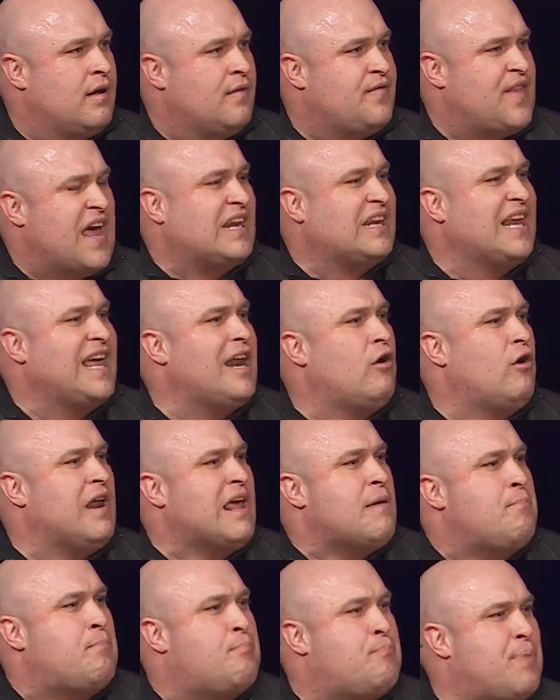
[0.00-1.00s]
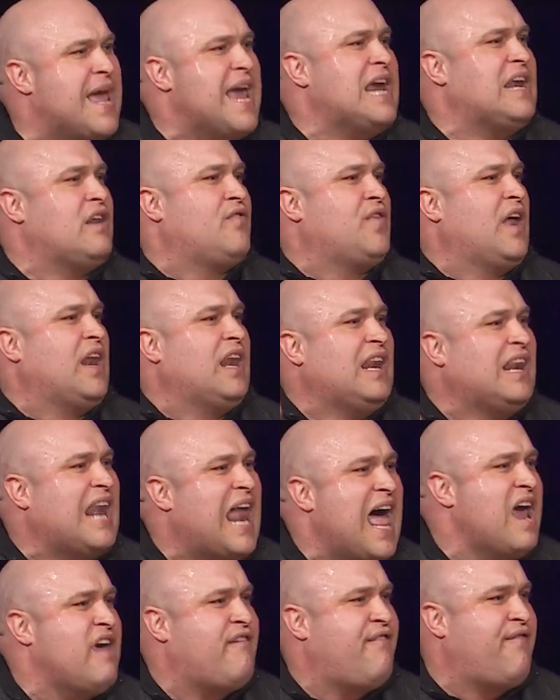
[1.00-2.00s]
that literally beat the
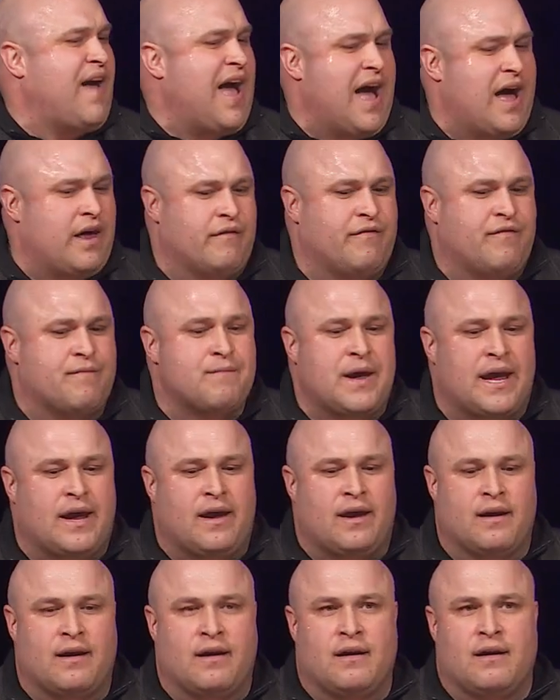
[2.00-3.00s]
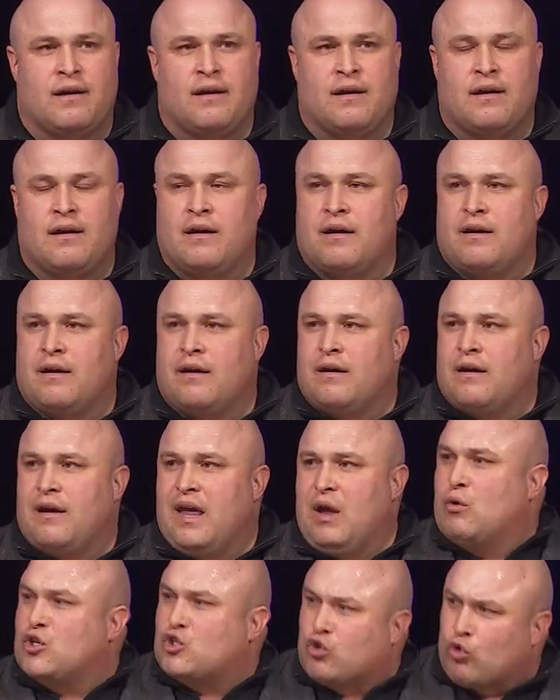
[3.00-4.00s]
life out of me.
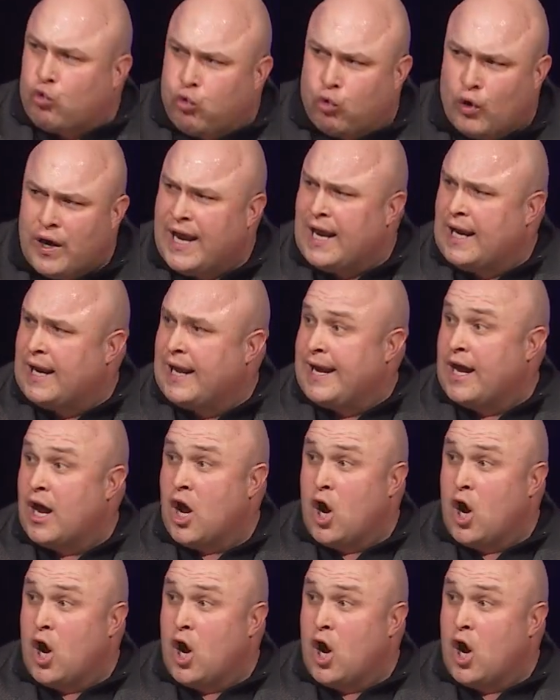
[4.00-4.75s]
It was really,